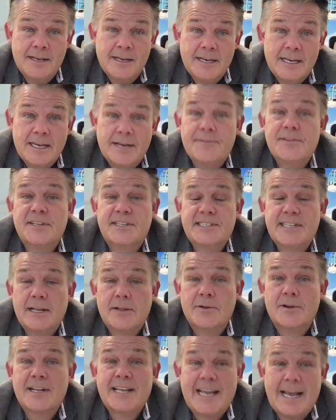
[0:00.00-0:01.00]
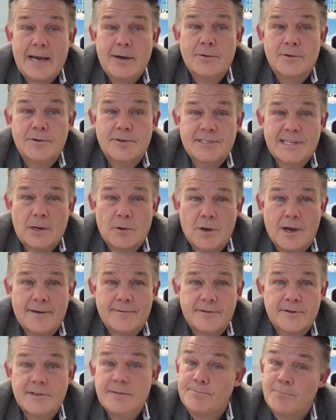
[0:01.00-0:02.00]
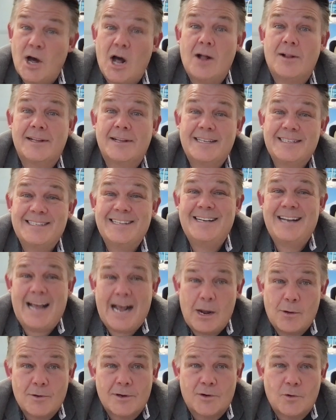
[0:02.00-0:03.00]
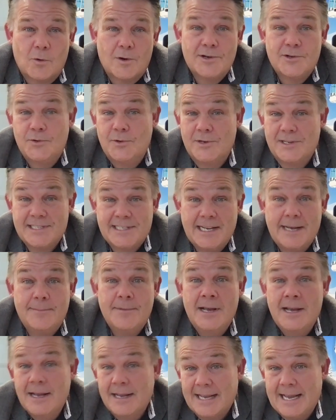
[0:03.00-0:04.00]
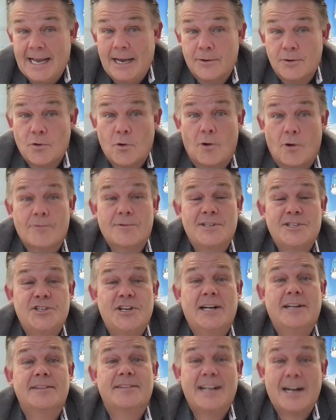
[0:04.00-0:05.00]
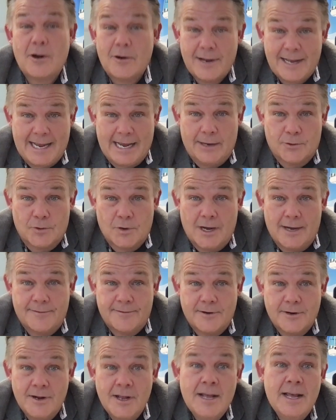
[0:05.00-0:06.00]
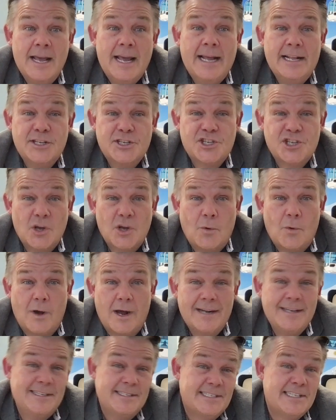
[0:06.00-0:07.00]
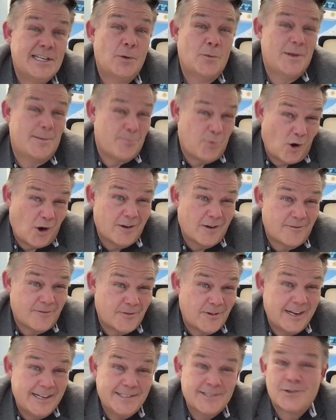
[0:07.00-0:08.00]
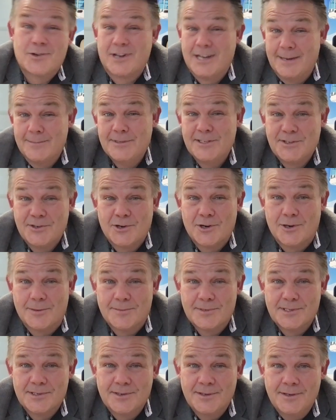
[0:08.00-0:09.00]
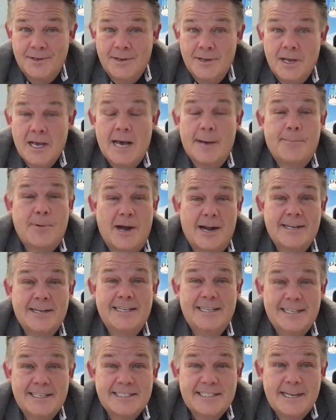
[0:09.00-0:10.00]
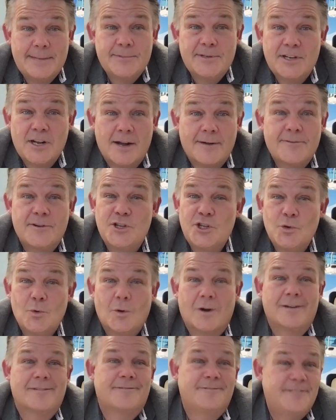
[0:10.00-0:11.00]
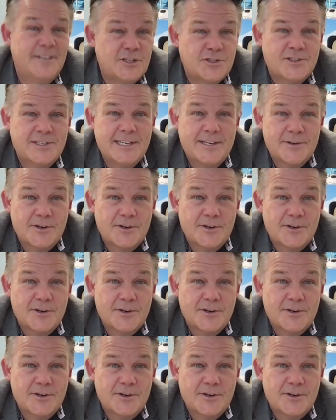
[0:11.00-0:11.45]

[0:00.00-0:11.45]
If the seller counters our offer, the ball is in our court to accept, counter, or reject their counteroffer, and so on until we part friends or come to terms. Upon an accepted offer, you are officially under